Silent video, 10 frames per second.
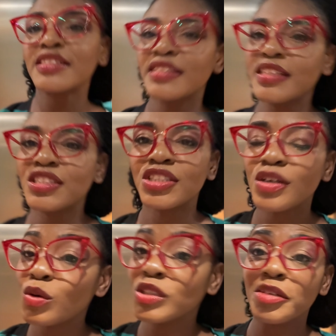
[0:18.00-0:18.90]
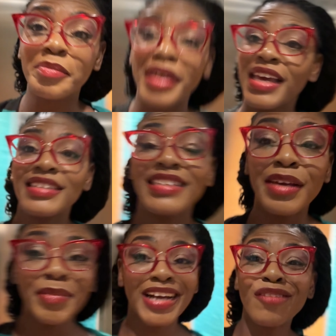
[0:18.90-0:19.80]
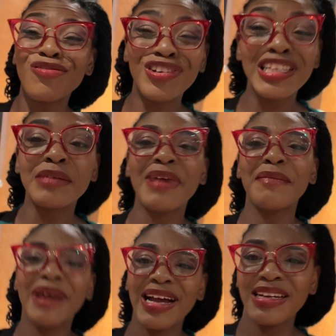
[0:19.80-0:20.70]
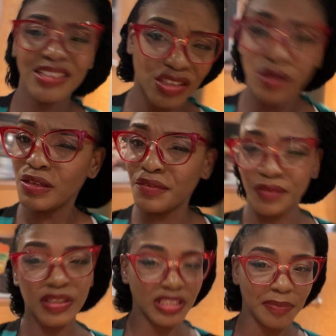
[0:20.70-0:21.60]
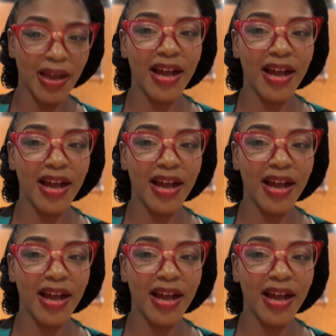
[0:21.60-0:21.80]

see the show. It was amazing, but I really, my body is calling for the spa.